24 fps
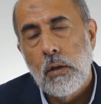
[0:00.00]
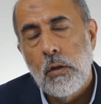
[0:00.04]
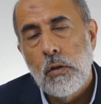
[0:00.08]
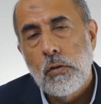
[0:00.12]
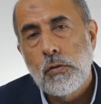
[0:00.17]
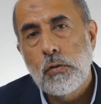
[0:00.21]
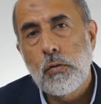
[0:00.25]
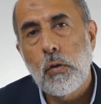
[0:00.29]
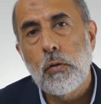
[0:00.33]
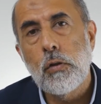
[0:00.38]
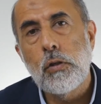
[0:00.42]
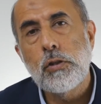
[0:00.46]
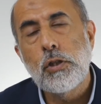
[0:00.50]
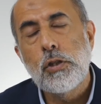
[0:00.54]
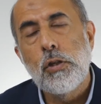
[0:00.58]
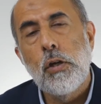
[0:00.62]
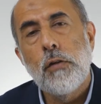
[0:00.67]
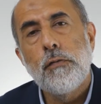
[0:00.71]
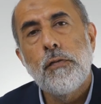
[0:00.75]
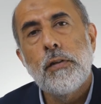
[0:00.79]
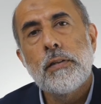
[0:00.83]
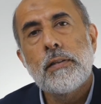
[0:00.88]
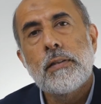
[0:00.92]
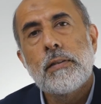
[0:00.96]
So the
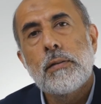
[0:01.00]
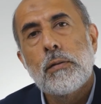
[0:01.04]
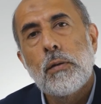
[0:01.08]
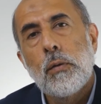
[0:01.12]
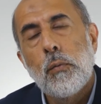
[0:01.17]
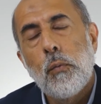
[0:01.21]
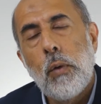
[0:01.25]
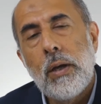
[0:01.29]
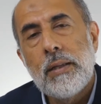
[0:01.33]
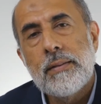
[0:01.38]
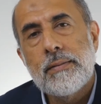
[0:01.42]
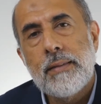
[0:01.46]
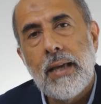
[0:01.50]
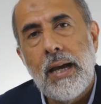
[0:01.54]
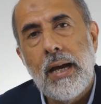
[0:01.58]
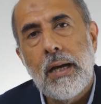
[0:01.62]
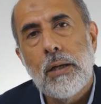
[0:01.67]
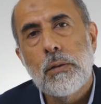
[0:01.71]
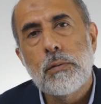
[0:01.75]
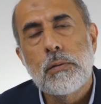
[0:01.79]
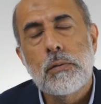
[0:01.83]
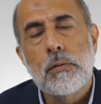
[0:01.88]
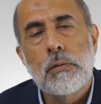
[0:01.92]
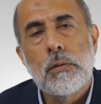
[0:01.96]
servant went
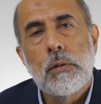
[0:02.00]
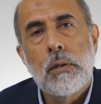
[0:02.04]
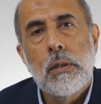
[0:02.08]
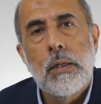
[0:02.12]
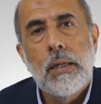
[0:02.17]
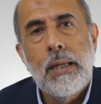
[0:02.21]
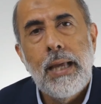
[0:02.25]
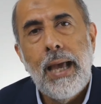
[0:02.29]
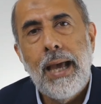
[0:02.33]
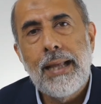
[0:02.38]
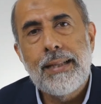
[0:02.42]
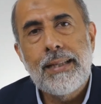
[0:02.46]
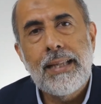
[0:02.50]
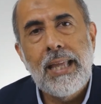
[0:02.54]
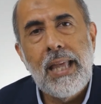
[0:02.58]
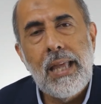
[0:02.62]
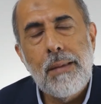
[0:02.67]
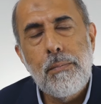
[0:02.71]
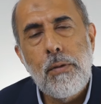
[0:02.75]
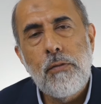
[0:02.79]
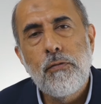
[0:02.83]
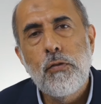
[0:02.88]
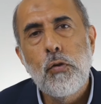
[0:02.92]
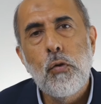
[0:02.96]
out and
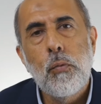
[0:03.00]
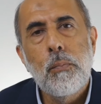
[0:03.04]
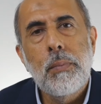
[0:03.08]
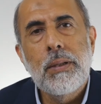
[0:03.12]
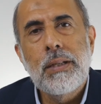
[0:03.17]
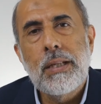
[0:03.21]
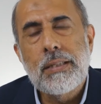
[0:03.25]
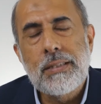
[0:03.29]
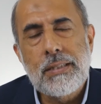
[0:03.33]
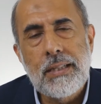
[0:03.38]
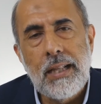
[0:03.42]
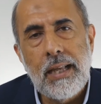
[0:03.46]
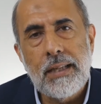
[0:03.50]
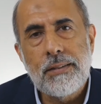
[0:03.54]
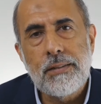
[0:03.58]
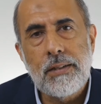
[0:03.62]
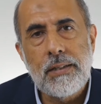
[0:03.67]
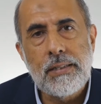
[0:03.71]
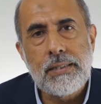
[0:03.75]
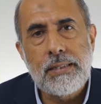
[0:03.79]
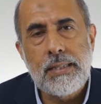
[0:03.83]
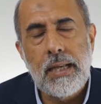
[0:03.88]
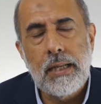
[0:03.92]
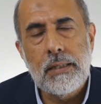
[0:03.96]
came a few minutes later
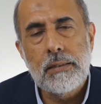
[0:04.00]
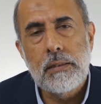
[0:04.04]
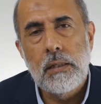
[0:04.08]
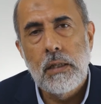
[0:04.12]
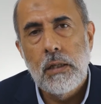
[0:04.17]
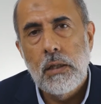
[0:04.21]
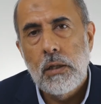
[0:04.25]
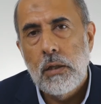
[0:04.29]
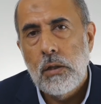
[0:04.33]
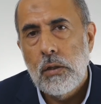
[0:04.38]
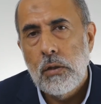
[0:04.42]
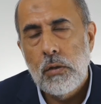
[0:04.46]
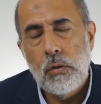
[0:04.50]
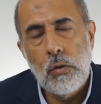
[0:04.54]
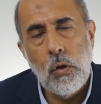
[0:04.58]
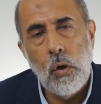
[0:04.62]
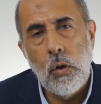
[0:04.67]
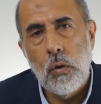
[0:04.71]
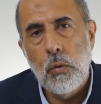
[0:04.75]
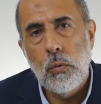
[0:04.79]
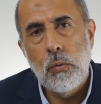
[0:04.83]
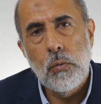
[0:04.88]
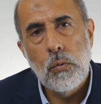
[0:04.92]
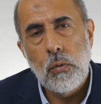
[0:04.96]
and said,
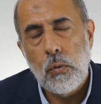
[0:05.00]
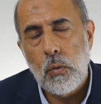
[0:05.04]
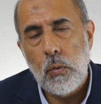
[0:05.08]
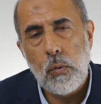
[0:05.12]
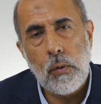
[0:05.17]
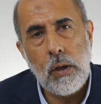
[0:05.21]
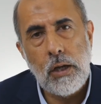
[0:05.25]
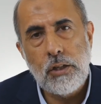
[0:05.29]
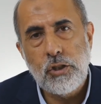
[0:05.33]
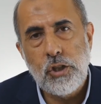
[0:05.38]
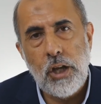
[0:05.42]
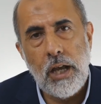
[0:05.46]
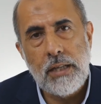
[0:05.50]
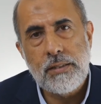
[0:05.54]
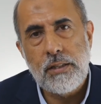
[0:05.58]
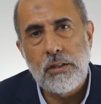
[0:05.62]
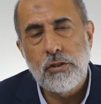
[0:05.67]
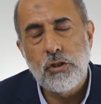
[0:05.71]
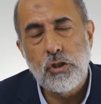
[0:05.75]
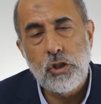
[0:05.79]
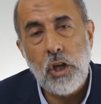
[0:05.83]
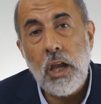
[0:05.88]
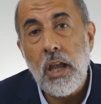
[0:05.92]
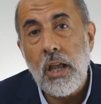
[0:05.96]
no, Quraysh
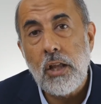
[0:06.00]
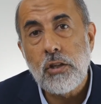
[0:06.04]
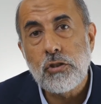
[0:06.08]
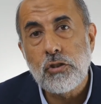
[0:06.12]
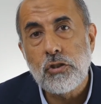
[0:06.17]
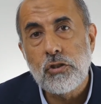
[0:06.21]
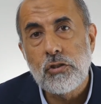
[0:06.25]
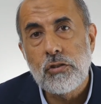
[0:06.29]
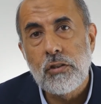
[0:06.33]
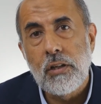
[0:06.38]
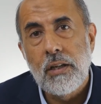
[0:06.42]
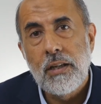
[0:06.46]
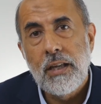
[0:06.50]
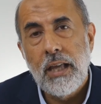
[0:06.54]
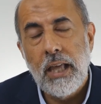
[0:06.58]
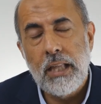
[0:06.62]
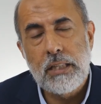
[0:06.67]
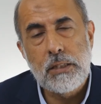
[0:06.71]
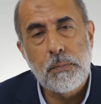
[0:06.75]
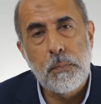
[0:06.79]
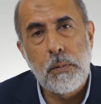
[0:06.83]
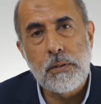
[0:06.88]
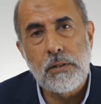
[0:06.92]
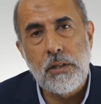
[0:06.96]
hasn't changed
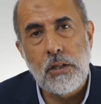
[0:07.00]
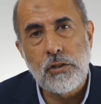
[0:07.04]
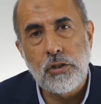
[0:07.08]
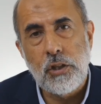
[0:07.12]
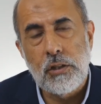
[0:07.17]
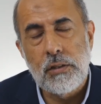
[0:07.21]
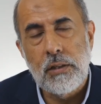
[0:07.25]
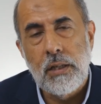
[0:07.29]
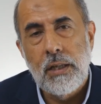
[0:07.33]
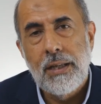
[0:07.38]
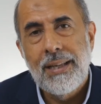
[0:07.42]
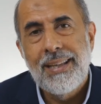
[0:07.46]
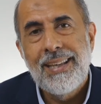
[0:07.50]
its position.